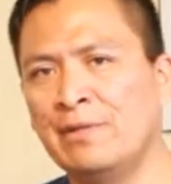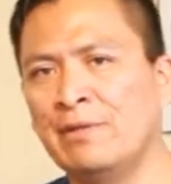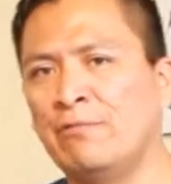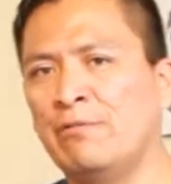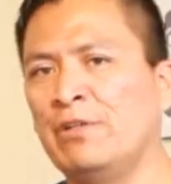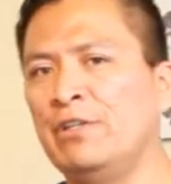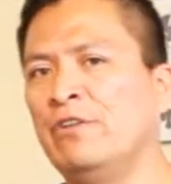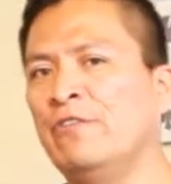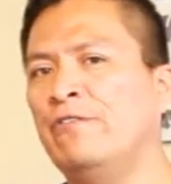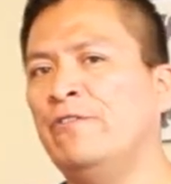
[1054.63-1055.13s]

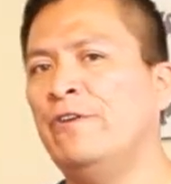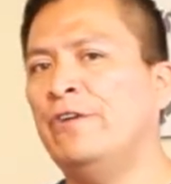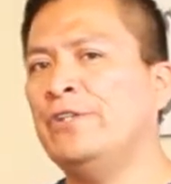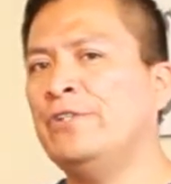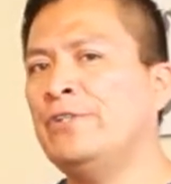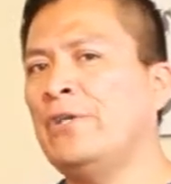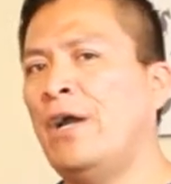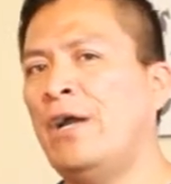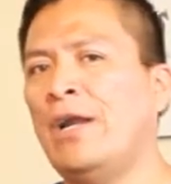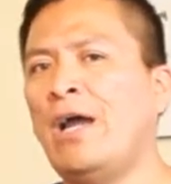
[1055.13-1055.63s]
When you first
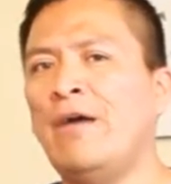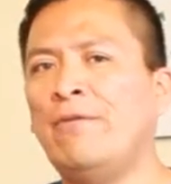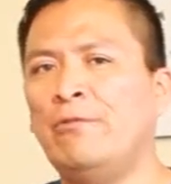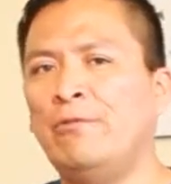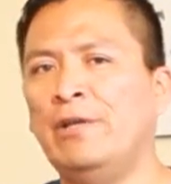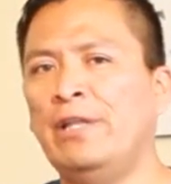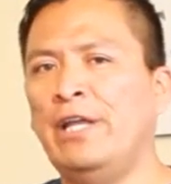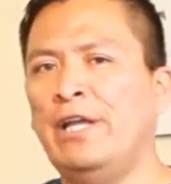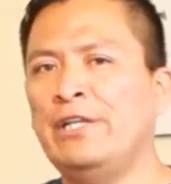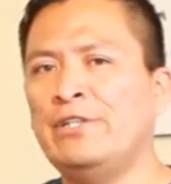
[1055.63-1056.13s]
start off a
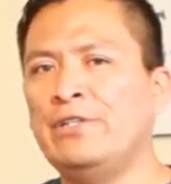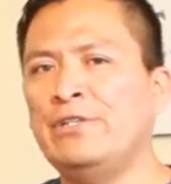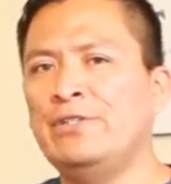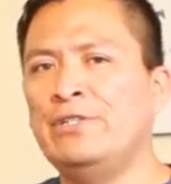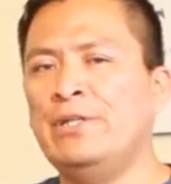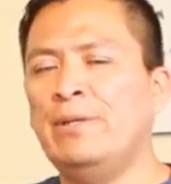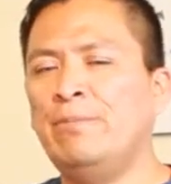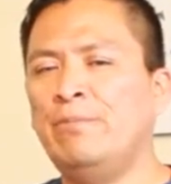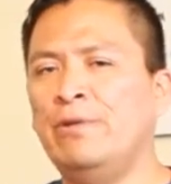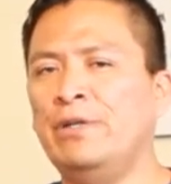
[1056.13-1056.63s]

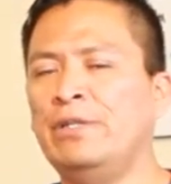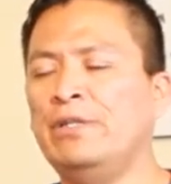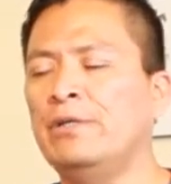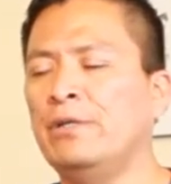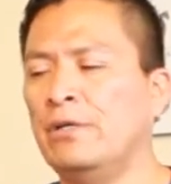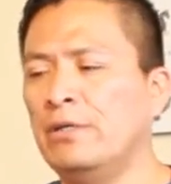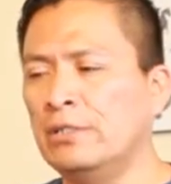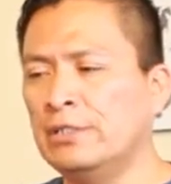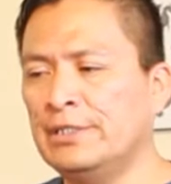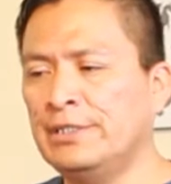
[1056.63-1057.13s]
relationship with
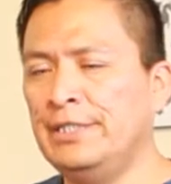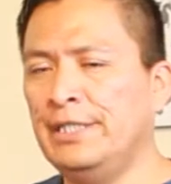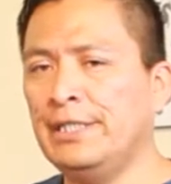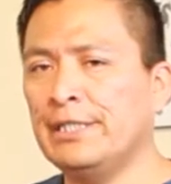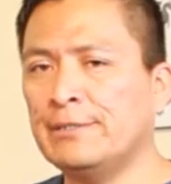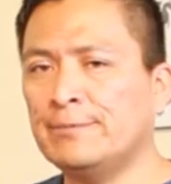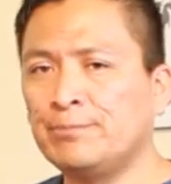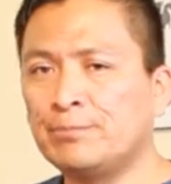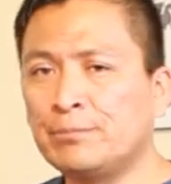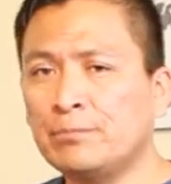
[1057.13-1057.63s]
your
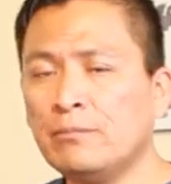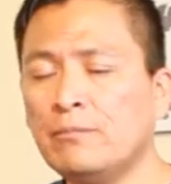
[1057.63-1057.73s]
stick,